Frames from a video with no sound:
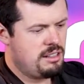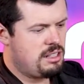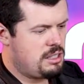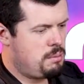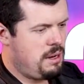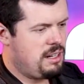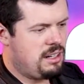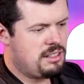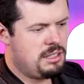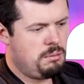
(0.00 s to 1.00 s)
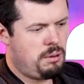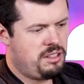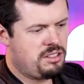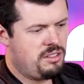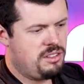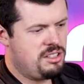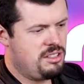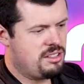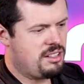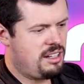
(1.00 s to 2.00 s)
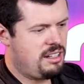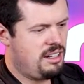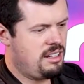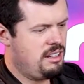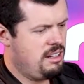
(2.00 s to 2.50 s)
Touchpad nicely placed over to the side here.